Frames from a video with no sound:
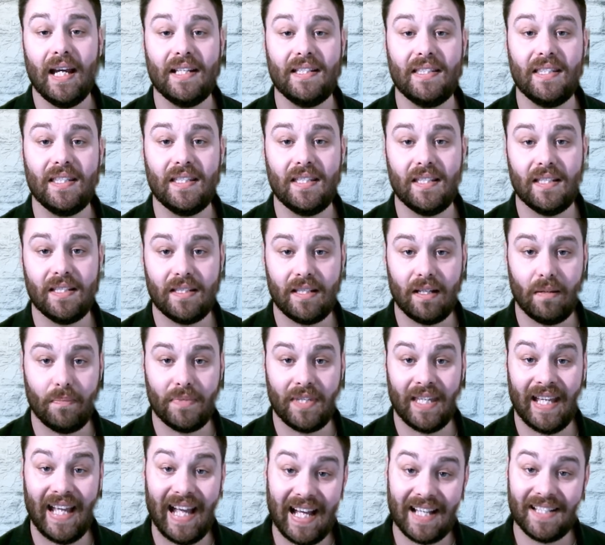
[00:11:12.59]
as this is
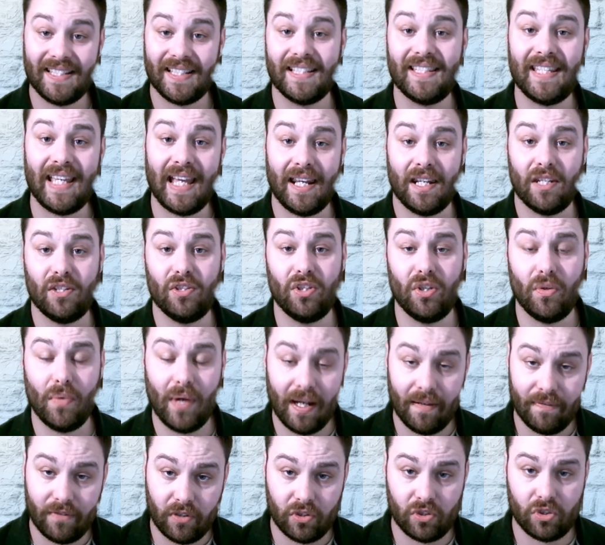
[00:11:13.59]
something as a tenant you
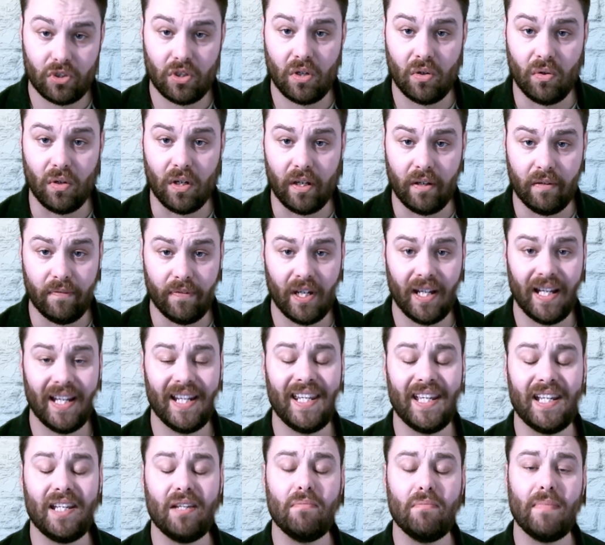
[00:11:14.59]
have control over, and
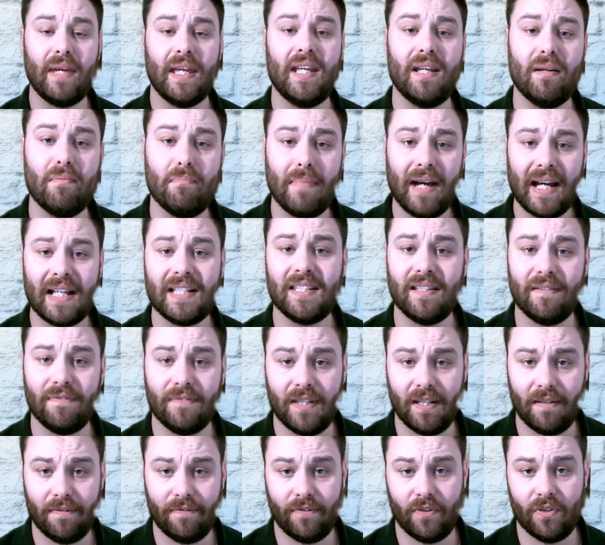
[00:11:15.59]
it can make a massive
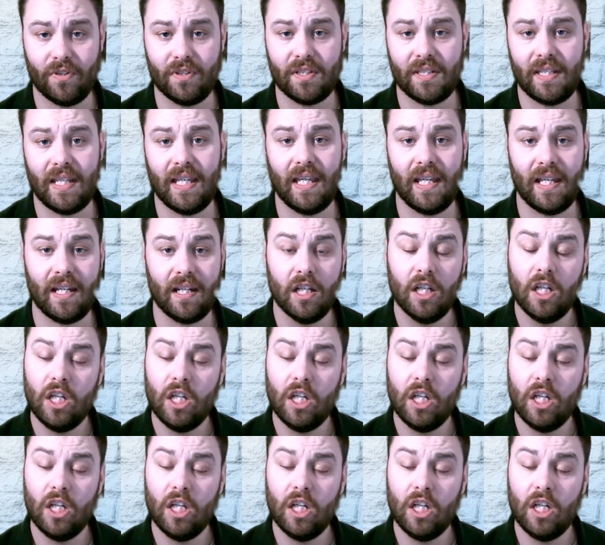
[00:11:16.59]
difference in